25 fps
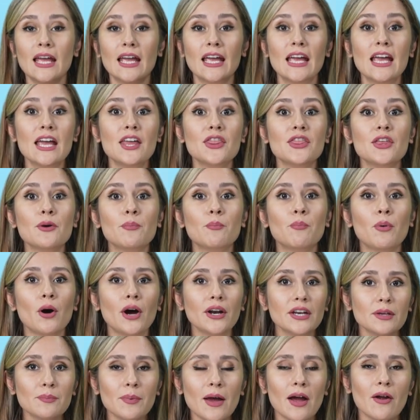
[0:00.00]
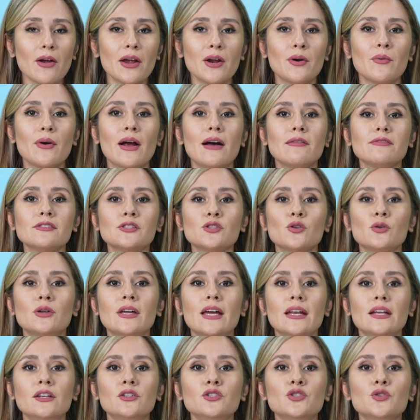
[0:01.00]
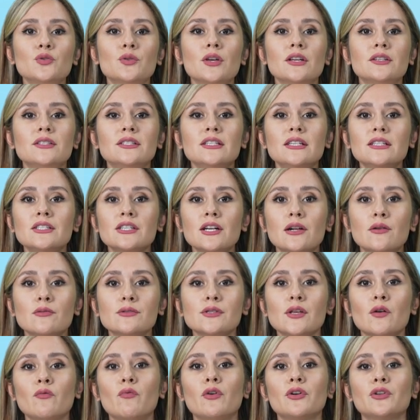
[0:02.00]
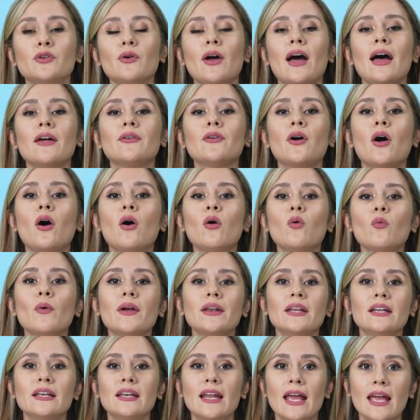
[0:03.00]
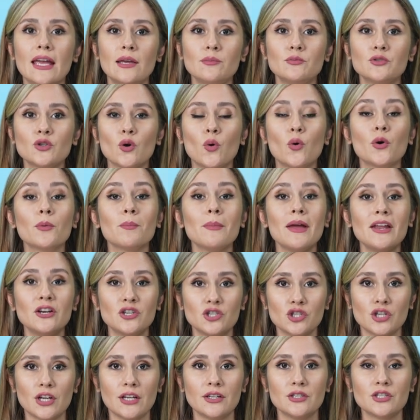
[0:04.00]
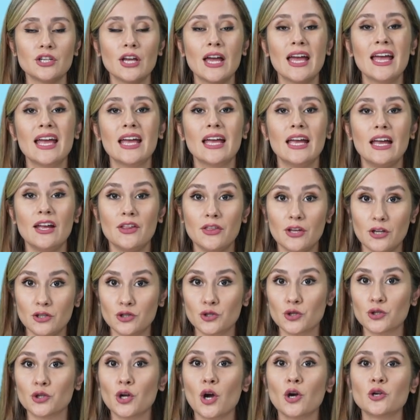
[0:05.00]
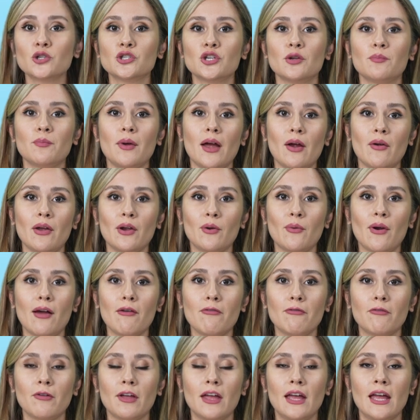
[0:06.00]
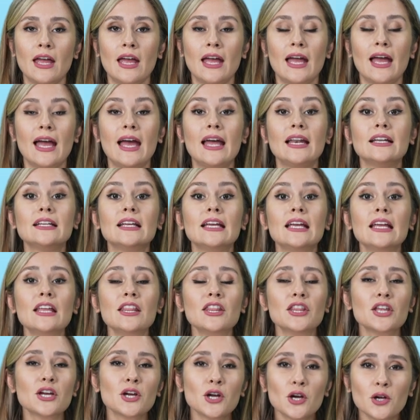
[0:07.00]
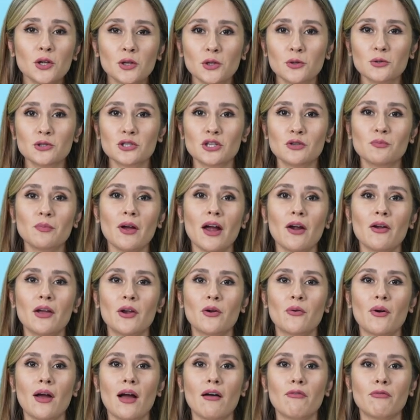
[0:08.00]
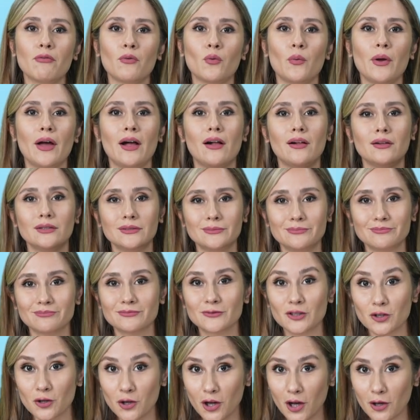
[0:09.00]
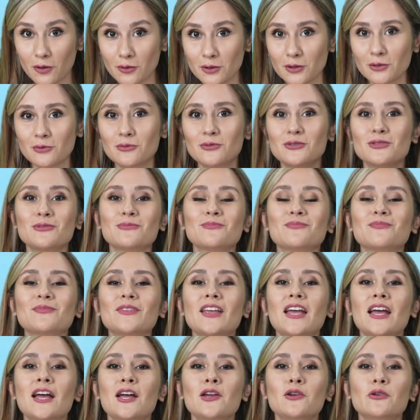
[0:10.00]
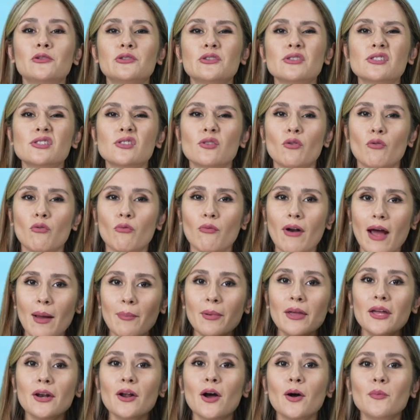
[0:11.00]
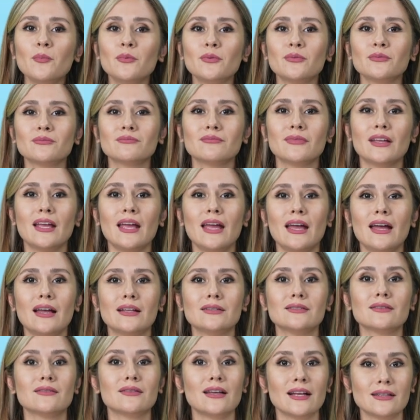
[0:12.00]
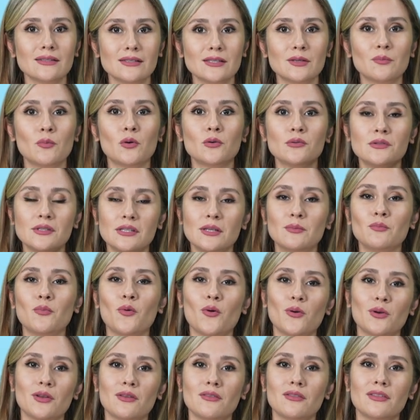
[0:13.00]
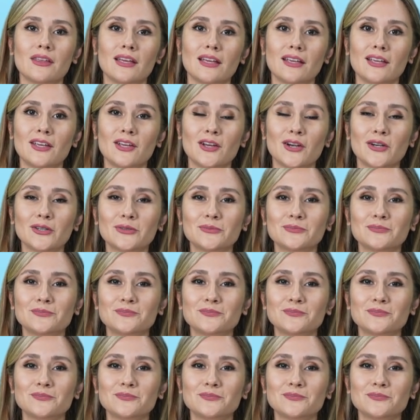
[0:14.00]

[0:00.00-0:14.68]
In the body paragraphs, you get into the details of what you had already named or mentioned in the introduction paragraph. And in the conclusion paragraph, well, you conclude. You just wrap it up, and that's the most important thing here.